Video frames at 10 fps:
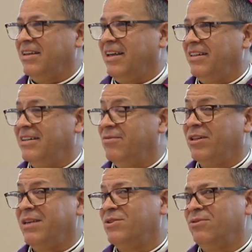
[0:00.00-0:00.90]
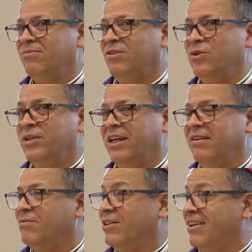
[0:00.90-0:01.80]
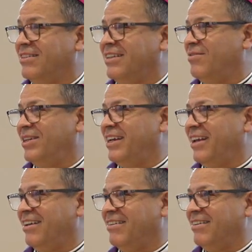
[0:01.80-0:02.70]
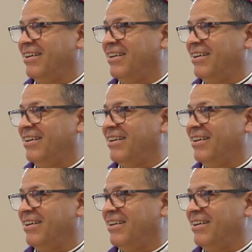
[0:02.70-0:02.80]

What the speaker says: And the devil keeps on doing it with us every day.